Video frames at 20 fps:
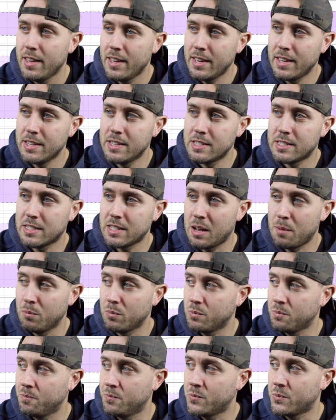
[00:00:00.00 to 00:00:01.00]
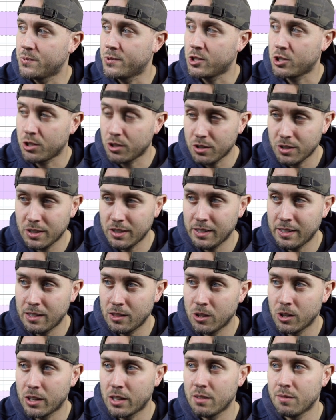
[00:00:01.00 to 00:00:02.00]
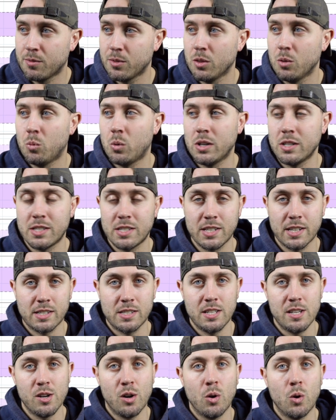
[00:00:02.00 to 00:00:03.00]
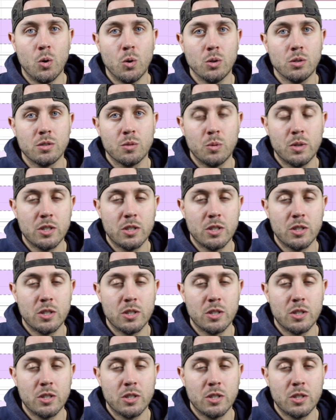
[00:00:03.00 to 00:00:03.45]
is I'm certainly looking for the 160 to hold.